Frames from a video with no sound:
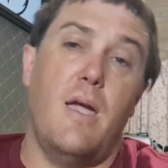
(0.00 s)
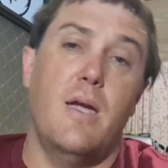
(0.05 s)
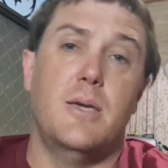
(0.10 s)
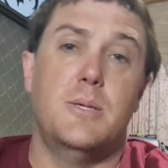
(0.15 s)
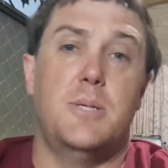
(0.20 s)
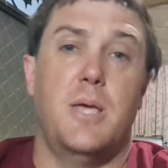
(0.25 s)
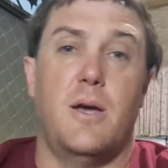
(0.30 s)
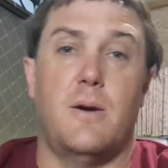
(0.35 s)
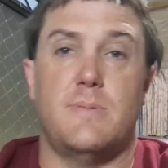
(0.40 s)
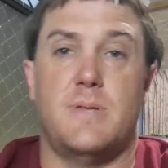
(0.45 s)

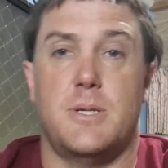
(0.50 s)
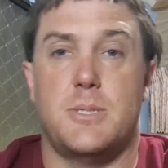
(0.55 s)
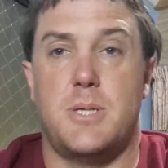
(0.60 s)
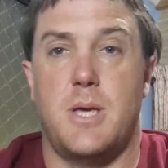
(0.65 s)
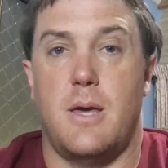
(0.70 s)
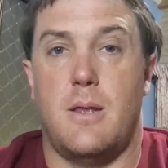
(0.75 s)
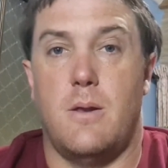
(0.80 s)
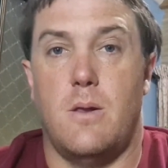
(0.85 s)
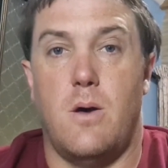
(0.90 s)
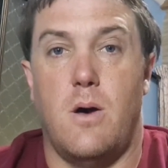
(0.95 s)
He's helped us
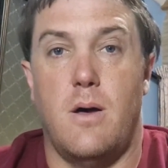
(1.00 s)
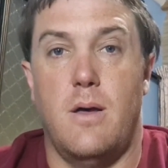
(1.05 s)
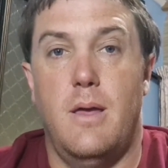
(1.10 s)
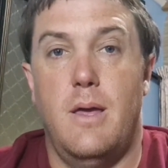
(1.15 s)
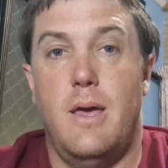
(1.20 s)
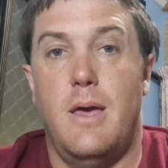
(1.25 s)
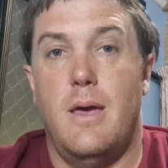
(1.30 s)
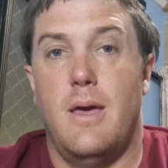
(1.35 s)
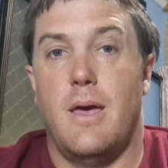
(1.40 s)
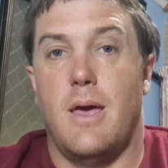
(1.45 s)
out a lot,
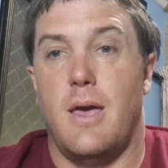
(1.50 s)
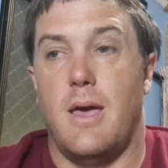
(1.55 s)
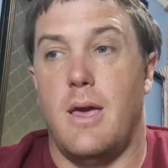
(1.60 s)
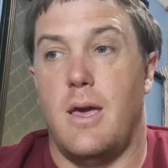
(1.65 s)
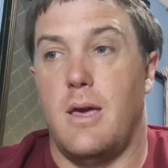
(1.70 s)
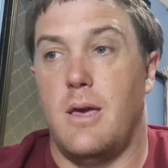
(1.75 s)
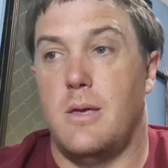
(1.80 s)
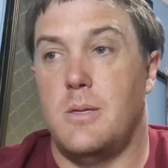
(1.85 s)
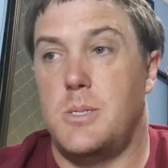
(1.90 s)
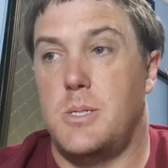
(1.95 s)

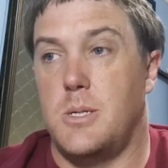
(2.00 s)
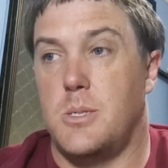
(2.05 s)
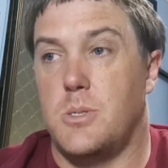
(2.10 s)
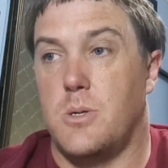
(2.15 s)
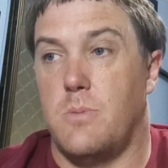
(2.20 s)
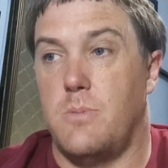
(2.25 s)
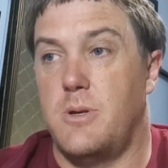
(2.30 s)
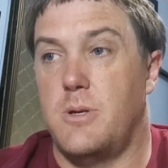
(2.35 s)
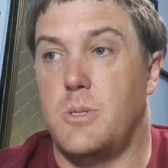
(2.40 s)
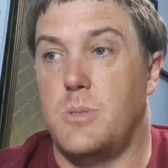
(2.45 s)
and he
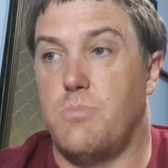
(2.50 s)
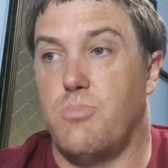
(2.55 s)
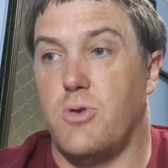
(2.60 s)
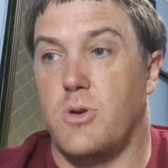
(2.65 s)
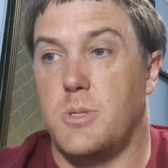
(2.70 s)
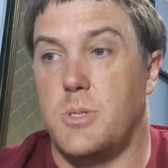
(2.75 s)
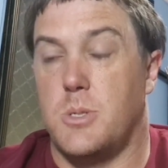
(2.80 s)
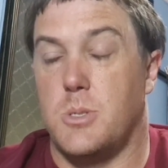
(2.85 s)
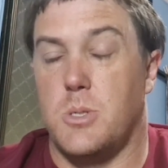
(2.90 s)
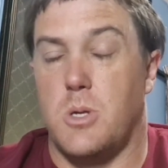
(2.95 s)
sold me his
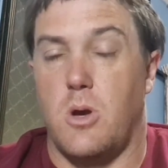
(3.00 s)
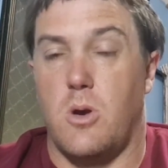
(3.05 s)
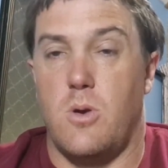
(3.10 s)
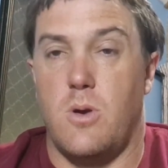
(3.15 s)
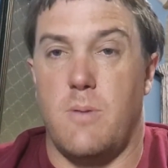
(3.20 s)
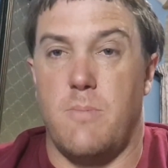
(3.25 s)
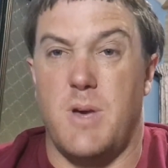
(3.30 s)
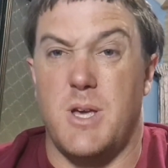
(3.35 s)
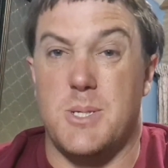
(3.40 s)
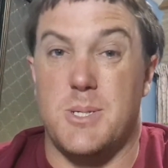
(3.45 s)
printer, so
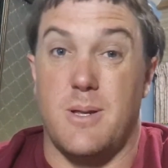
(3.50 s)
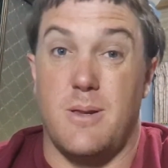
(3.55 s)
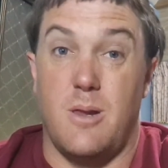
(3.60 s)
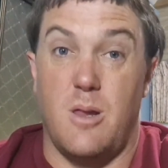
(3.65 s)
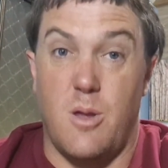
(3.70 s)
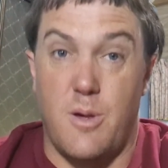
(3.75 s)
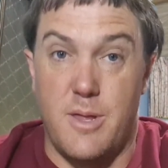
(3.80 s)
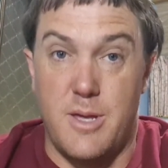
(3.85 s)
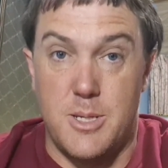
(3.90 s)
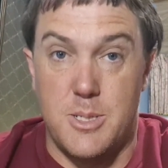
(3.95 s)
it makes it a
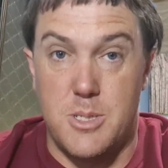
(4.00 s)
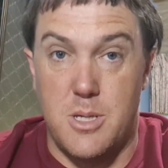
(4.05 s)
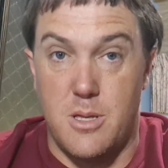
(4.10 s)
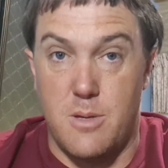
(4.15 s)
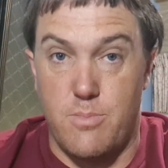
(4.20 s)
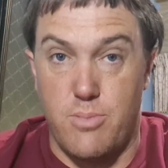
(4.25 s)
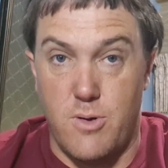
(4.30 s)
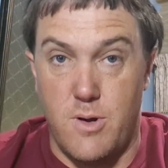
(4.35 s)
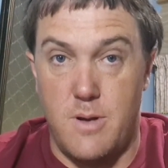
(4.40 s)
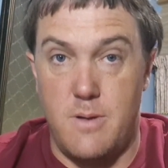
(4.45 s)
lot easier
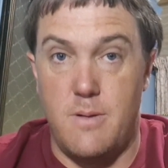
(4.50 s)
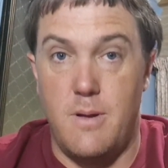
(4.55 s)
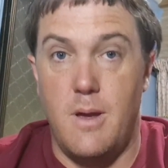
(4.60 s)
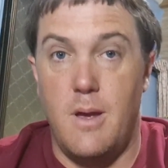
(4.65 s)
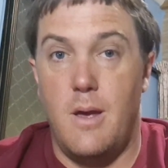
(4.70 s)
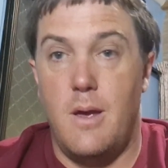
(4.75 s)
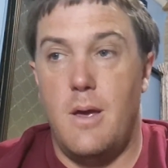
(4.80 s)
to print.